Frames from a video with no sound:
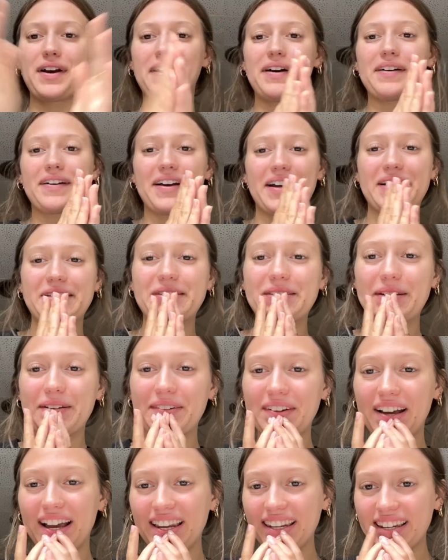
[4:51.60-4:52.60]
Okay, so
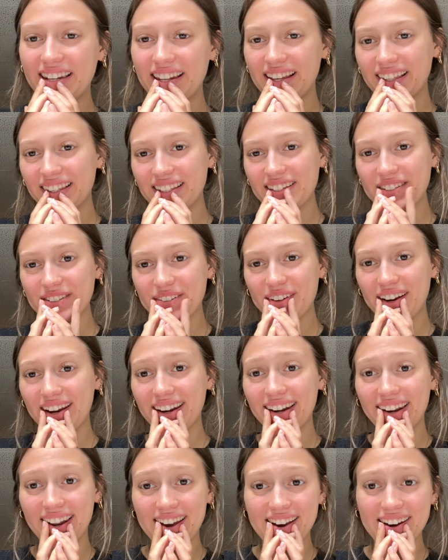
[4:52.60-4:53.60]
I'm editing this
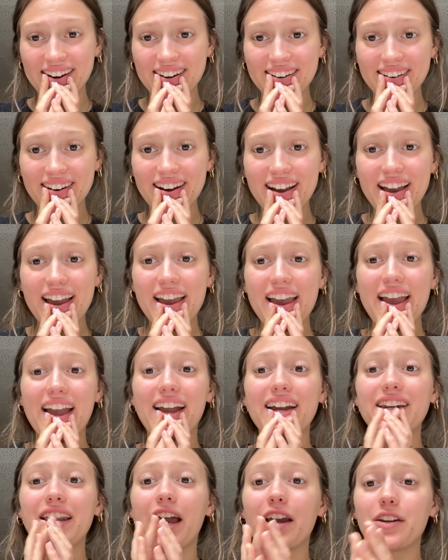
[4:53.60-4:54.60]
right now,
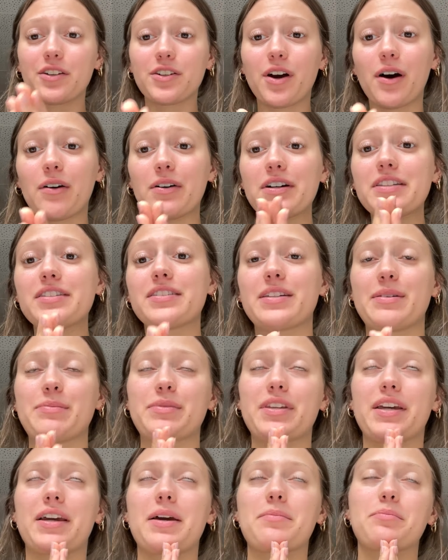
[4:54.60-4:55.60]
and I know it
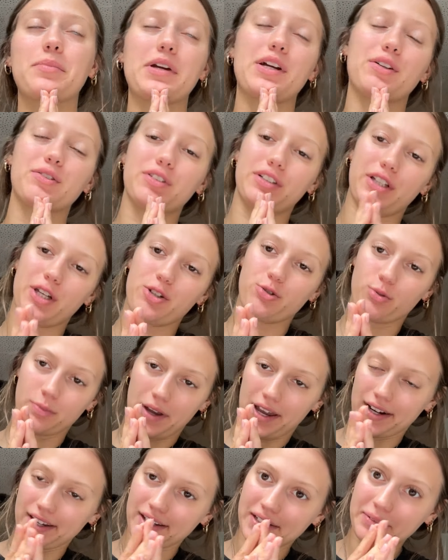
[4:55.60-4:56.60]
seems like I'm being really
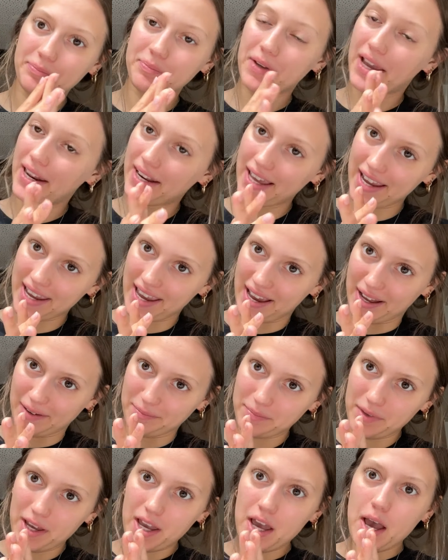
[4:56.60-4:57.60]
dramatic, and I
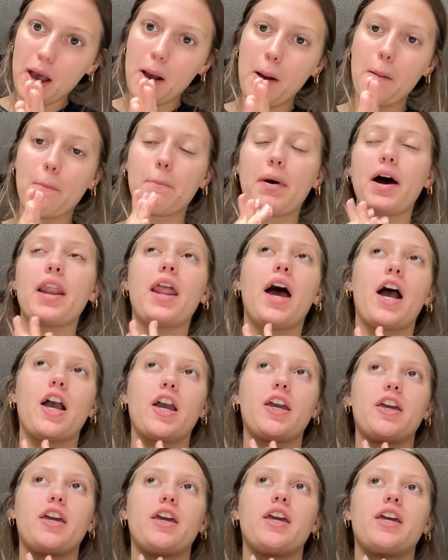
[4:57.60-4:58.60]
am, but
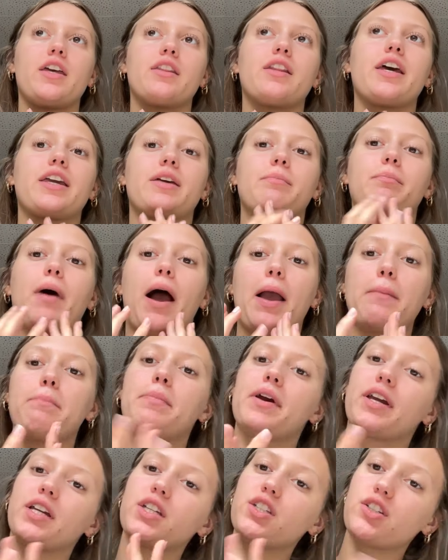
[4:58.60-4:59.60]
my
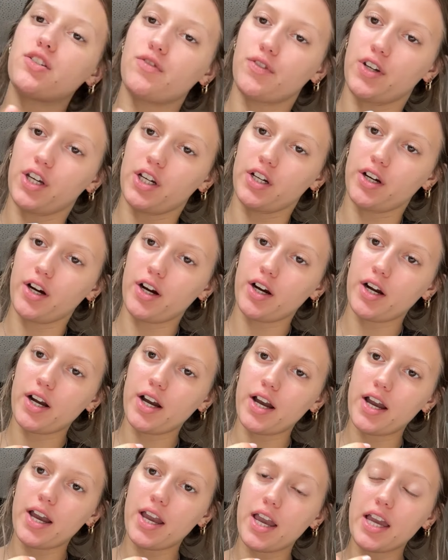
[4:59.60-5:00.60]
biggest fear
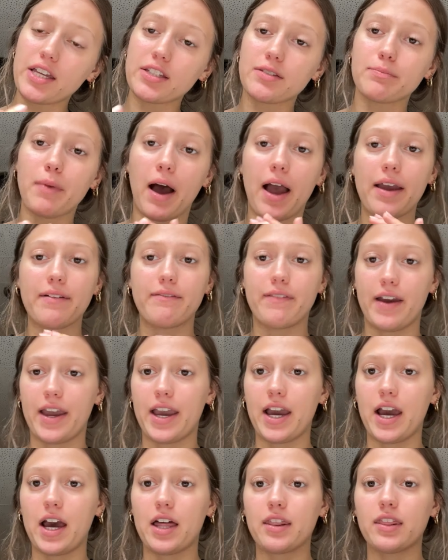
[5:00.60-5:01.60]
is my
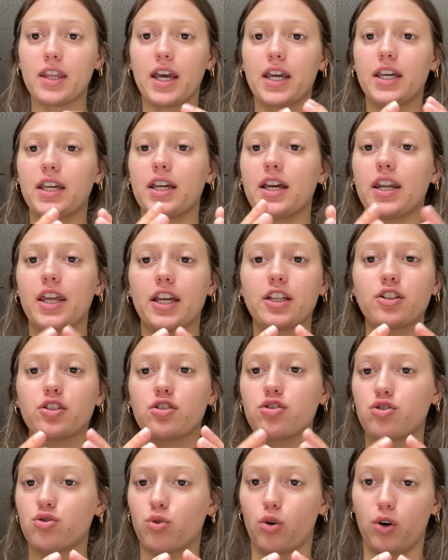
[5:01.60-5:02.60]
van, like, getting
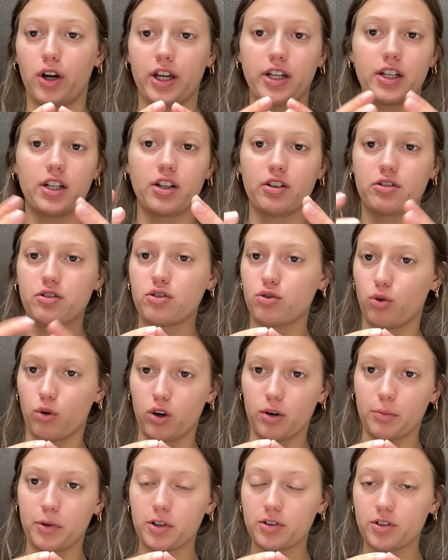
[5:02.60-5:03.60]
destroyed in a
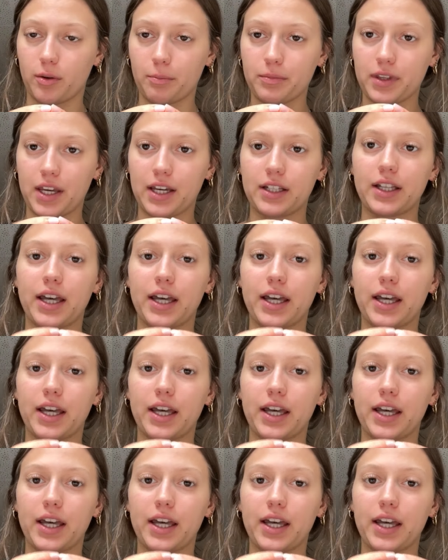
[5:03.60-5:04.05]
storm or something.